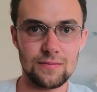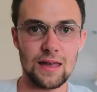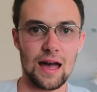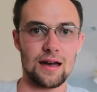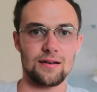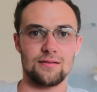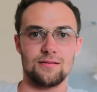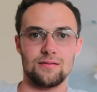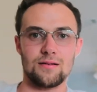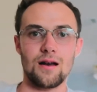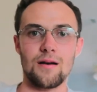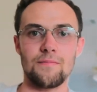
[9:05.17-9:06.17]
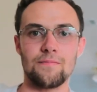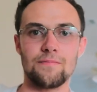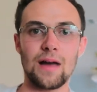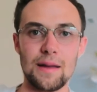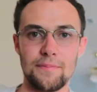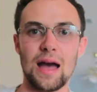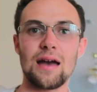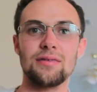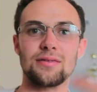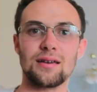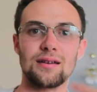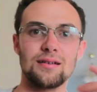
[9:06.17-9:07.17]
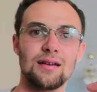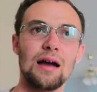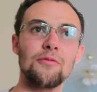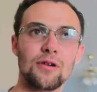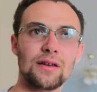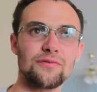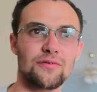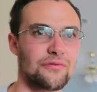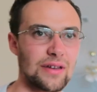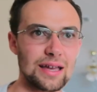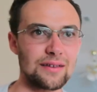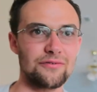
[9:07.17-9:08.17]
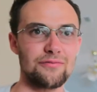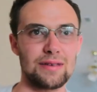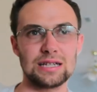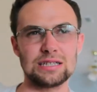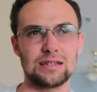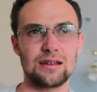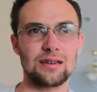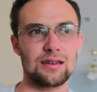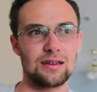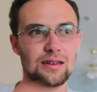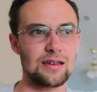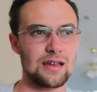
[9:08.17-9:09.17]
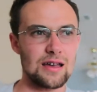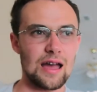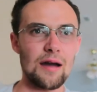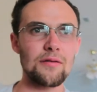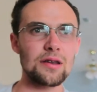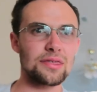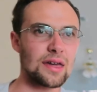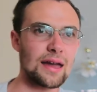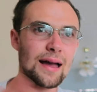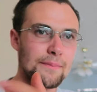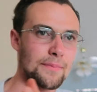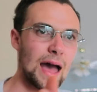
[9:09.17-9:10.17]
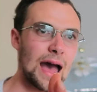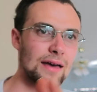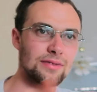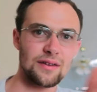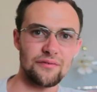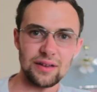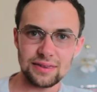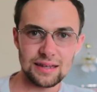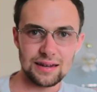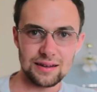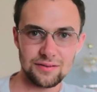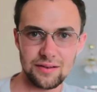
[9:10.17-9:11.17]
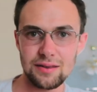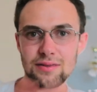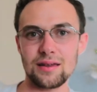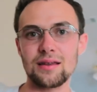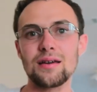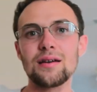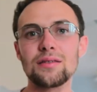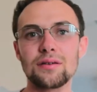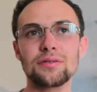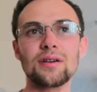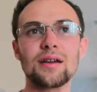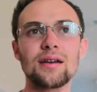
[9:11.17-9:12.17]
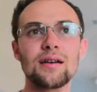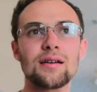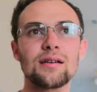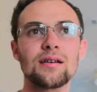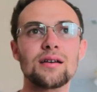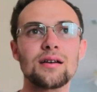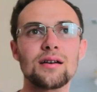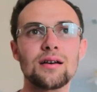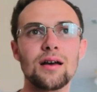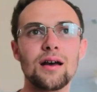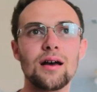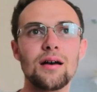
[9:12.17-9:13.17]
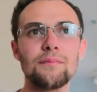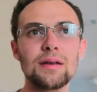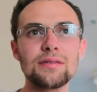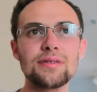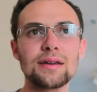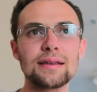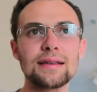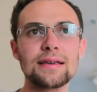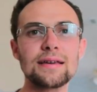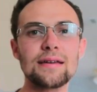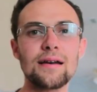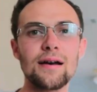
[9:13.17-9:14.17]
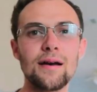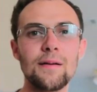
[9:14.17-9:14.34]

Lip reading: that I passed. Like, I won't give you fake information. Like, I won't say I passed if I didn't, you understand? So it's like, basically,